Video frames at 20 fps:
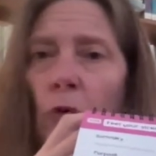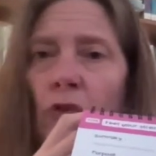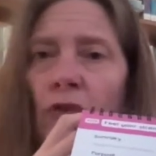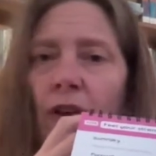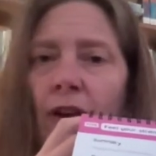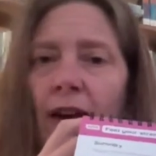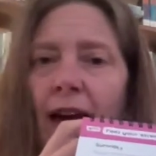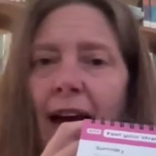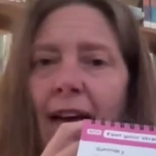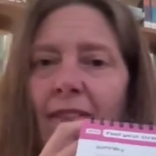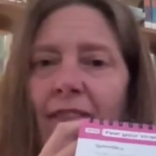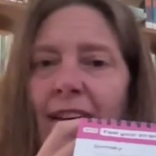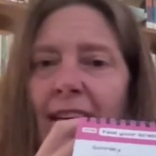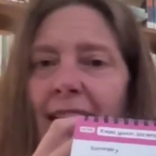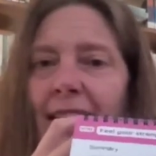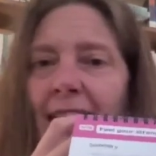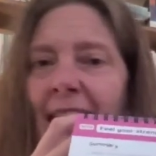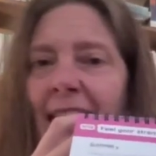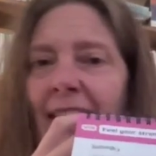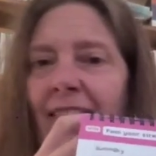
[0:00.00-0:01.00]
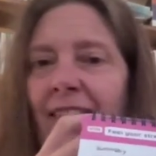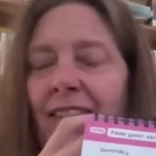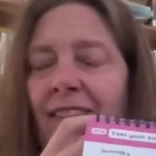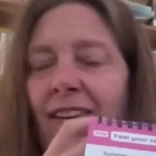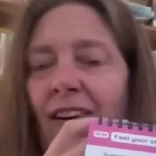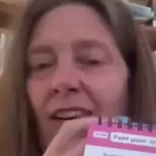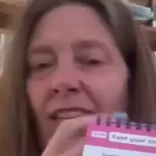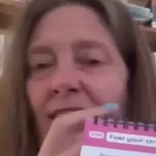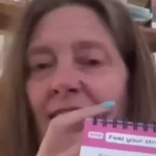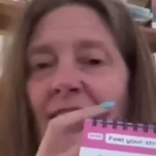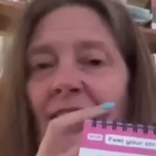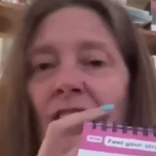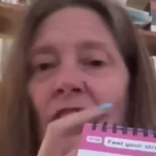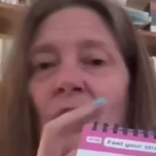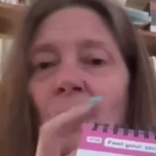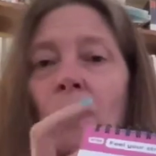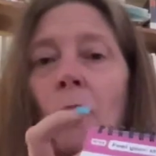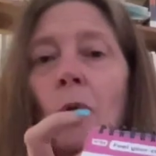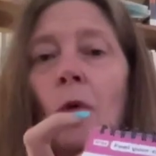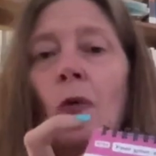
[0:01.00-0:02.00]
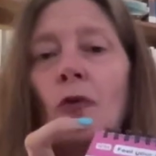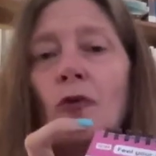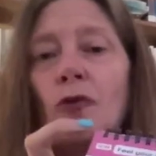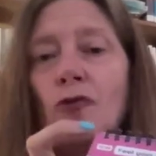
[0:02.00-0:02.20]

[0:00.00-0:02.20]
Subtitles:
So having exercises to support